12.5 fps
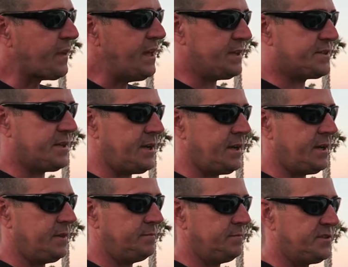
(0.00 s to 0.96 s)
it's
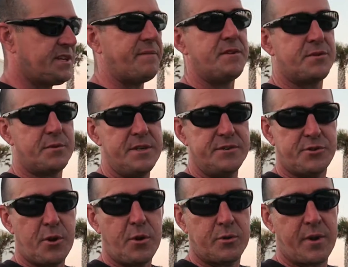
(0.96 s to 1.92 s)
a 73
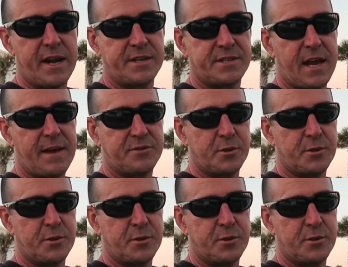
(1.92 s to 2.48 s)
stroke crankshaft,